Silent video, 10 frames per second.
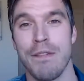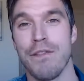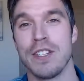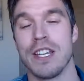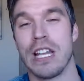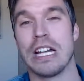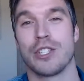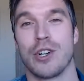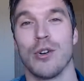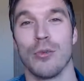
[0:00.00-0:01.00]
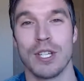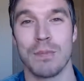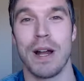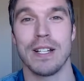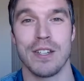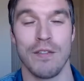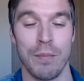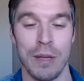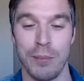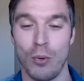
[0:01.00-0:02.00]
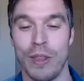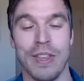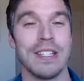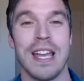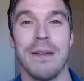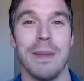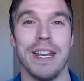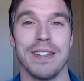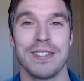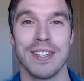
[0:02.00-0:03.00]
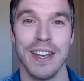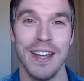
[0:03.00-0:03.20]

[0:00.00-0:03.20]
physiological response of people within 10 minutes